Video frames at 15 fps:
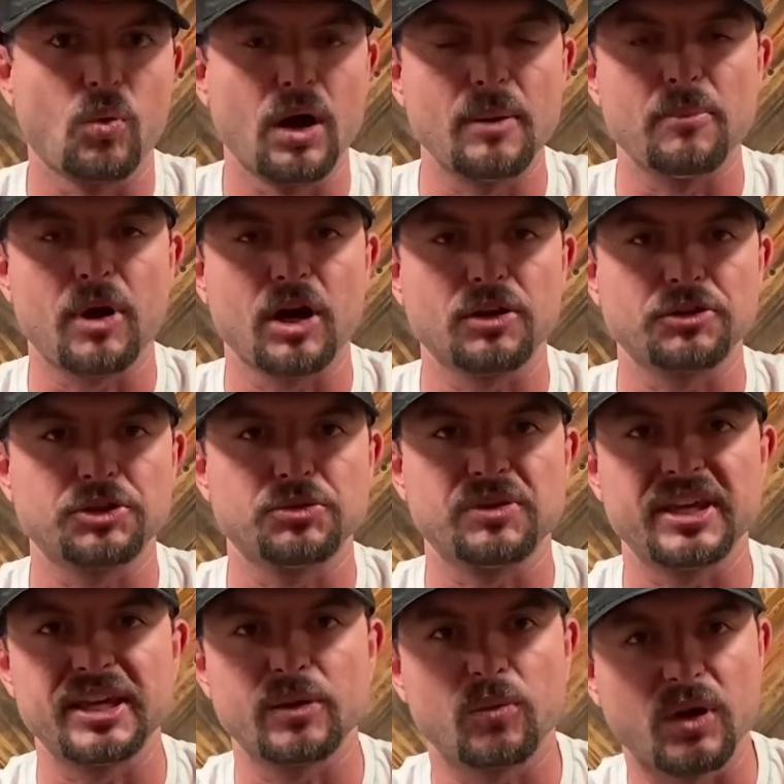model you
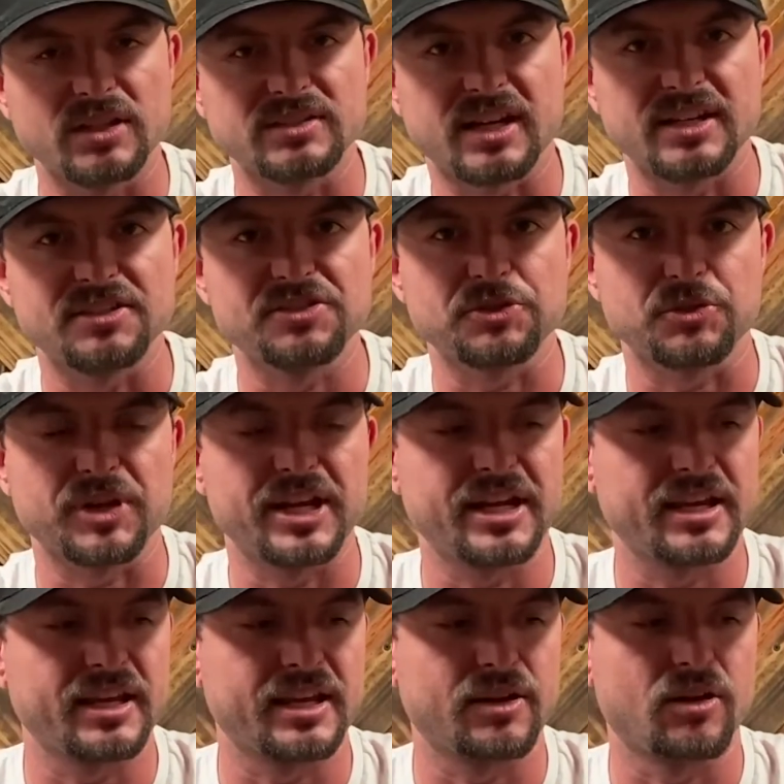get, what size screen
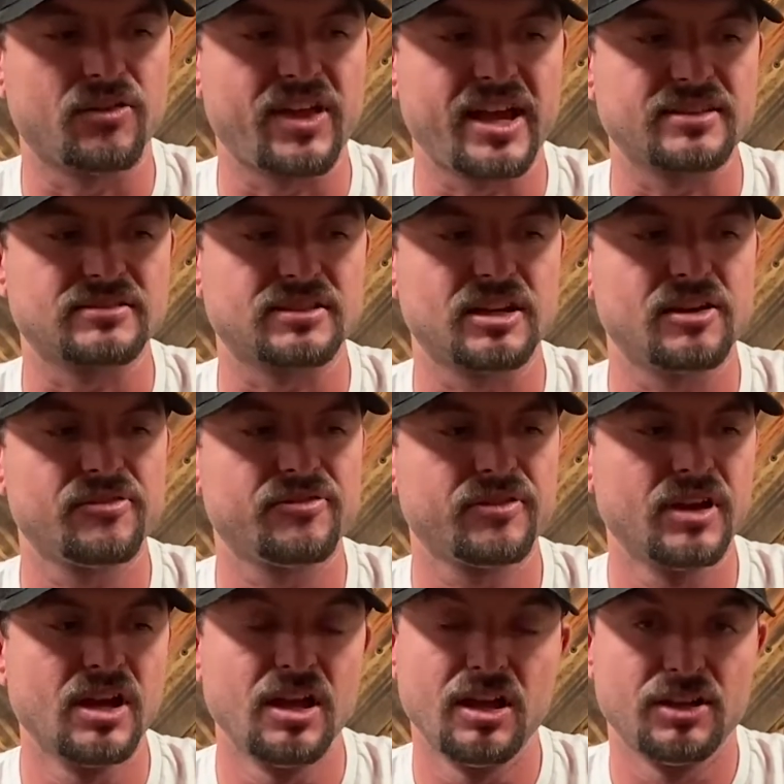and all that stuff.
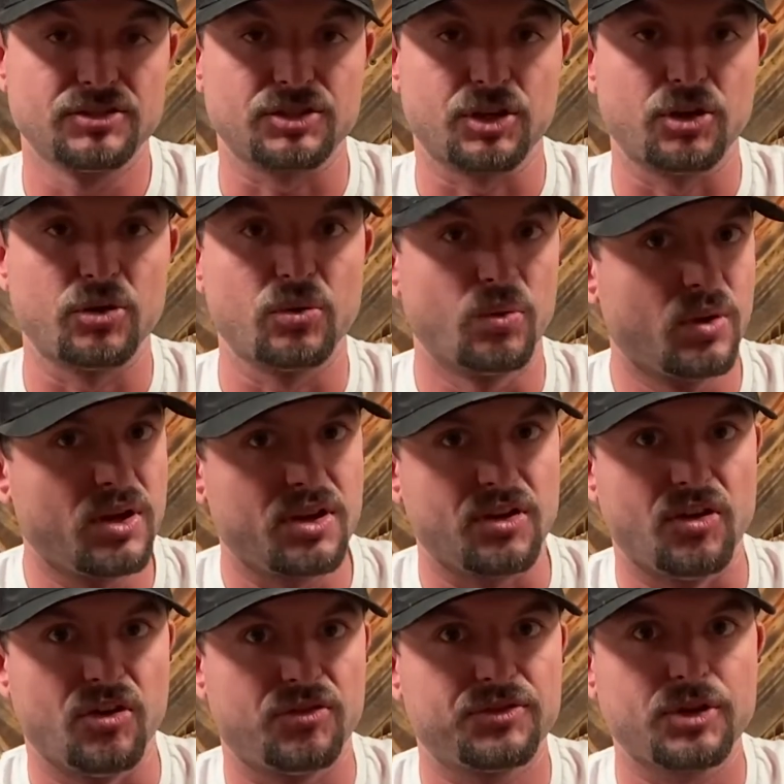So
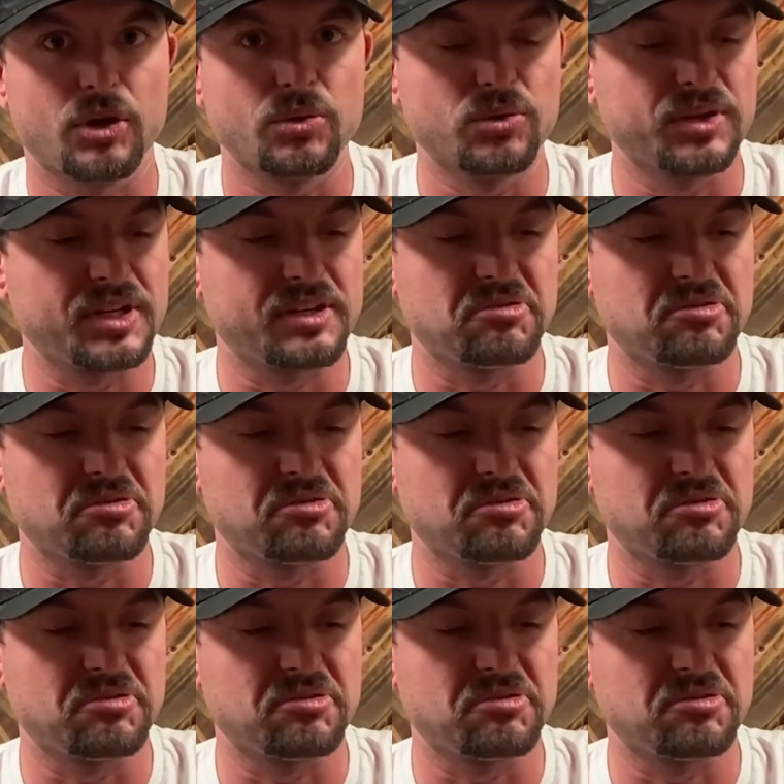totally